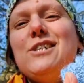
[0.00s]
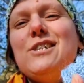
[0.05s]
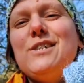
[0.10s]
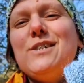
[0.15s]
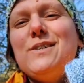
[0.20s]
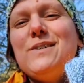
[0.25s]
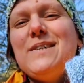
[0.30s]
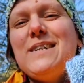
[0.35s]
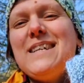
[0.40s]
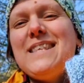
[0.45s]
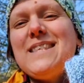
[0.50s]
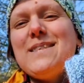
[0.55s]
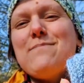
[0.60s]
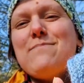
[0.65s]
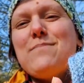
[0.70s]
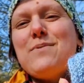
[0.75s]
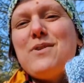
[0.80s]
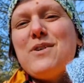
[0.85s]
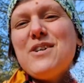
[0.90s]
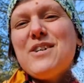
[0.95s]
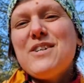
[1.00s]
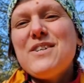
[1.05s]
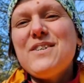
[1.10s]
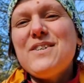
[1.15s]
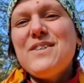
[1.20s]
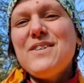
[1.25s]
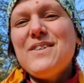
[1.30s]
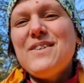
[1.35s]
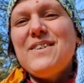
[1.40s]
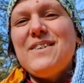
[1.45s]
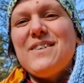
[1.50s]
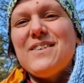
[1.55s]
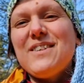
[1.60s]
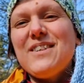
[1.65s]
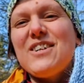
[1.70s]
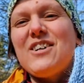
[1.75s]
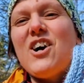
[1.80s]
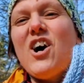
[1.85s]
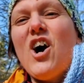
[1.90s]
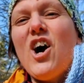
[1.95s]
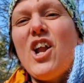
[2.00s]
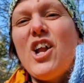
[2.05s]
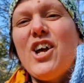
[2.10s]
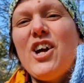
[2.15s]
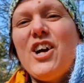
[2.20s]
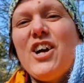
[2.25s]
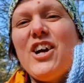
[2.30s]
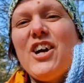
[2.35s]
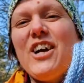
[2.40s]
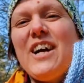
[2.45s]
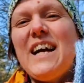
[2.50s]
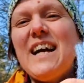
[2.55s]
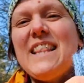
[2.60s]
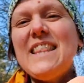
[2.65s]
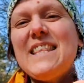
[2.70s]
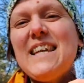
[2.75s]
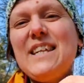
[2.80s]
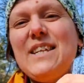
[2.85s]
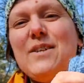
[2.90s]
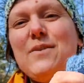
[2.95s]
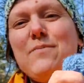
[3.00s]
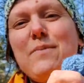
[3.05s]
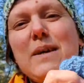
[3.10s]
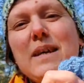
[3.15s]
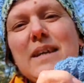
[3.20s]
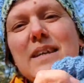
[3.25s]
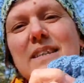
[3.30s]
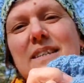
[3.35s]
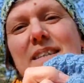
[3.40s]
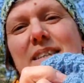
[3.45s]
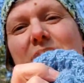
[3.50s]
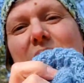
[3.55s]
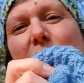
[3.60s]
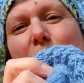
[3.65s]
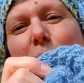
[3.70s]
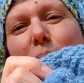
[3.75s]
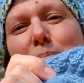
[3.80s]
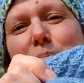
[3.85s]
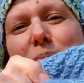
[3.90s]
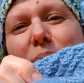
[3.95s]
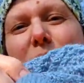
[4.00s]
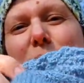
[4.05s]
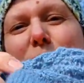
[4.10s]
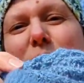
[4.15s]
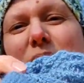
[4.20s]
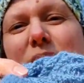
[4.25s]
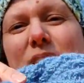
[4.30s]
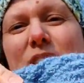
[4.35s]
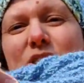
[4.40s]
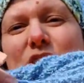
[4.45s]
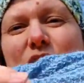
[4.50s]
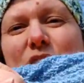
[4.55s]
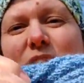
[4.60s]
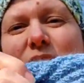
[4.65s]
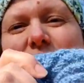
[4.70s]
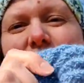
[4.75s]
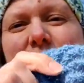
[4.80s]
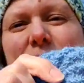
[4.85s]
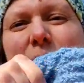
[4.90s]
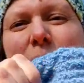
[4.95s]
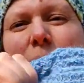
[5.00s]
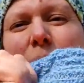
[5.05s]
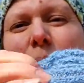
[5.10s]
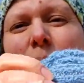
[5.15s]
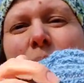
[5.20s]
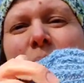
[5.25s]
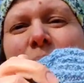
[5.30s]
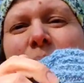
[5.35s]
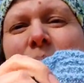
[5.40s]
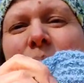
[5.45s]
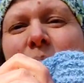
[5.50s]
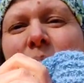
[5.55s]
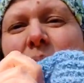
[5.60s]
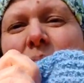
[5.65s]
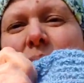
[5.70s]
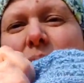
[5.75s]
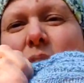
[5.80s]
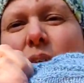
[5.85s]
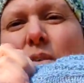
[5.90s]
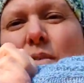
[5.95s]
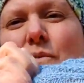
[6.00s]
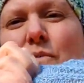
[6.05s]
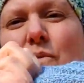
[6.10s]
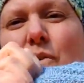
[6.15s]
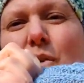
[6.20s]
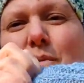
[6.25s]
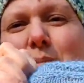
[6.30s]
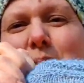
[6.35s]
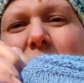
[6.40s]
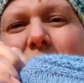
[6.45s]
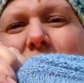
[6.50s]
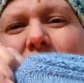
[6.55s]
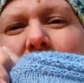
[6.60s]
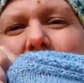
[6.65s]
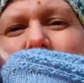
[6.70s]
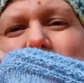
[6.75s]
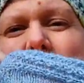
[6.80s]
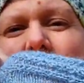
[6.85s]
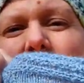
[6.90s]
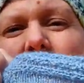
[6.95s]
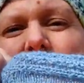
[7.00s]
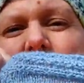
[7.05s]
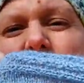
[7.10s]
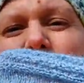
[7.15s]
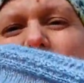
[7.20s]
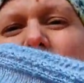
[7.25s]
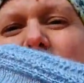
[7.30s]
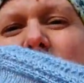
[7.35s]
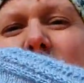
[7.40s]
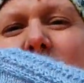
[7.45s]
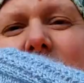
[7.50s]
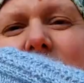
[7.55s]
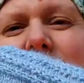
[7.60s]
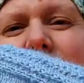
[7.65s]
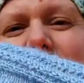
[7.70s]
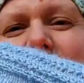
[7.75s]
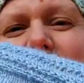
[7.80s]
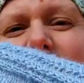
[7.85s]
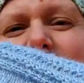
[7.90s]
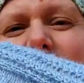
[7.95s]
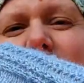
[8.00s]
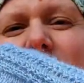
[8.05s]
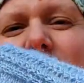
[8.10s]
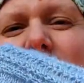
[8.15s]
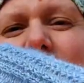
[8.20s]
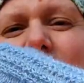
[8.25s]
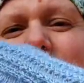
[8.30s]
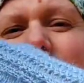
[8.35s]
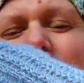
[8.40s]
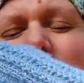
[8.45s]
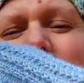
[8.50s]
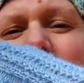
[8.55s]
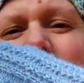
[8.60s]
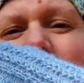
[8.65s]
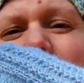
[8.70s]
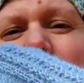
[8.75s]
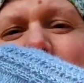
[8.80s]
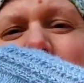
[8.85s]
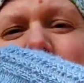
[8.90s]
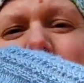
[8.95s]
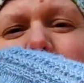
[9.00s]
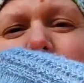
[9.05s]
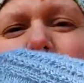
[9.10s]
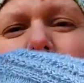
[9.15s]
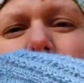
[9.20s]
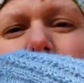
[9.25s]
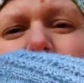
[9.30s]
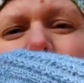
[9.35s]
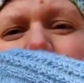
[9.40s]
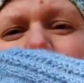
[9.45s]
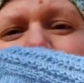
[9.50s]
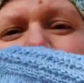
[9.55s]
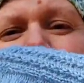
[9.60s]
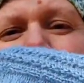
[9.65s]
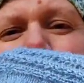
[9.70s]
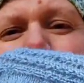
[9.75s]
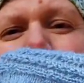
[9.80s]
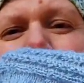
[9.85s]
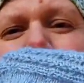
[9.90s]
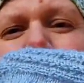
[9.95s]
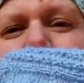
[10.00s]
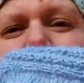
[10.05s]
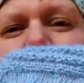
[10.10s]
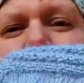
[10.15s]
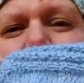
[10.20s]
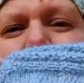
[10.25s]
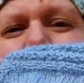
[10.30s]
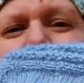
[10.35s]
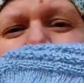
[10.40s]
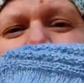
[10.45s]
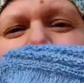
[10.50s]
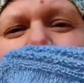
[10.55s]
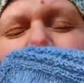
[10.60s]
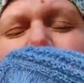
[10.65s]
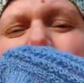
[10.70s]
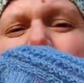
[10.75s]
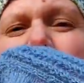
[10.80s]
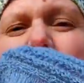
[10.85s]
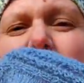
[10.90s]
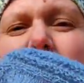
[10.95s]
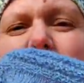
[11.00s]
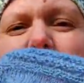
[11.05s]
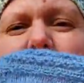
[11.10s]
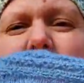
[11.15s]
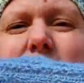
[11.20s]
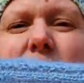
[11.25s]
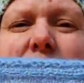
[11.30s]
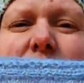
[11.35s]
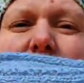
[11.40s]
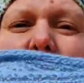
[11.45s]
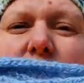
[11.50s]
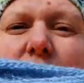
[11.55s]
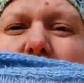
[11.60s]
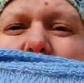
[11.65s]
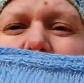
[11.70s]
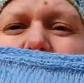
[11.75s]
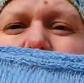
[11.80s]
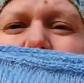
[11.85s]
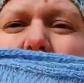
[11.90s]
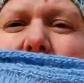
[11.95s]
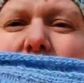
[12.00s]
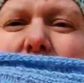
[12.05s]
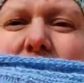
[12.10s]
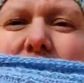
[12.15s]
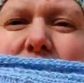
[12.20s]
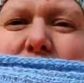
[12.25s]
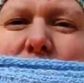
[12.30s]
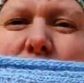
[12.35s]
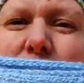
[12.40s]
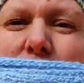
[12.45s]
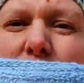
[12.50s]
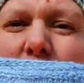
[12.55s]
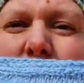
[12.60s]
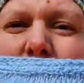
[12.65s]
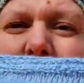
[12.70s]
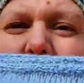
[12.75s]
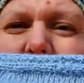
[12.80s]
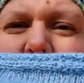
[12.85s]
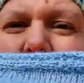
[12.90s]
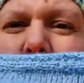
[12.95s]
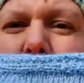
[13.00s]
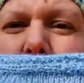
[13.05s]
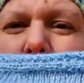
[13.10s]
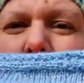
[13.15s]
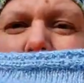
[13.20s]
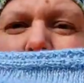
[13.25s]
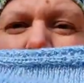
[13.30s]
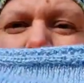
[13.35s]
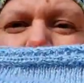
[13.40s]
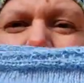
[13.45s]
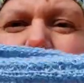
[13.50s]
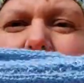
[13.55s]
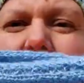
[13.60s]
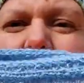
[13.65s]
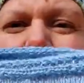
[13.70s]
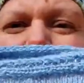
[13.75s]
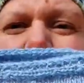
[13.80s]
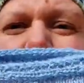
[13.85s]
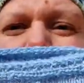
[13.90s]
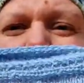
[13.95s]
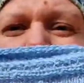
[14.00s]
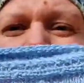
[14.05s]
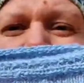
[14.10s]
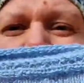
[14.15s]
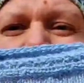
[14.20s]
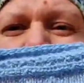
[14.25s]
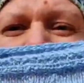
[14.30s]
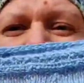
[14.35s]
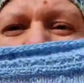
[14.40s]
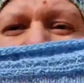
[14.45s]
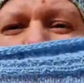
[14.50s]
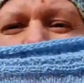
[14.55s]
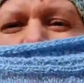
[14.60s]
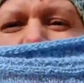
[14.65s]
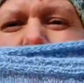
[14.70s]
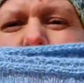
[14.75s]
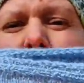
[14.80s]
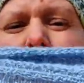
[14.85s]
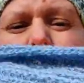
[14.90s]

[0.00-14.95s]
doing the border or the collar, and then you pick up some stitches from this edge, and then you did the other side of the collar, and then started doing the raglan increases.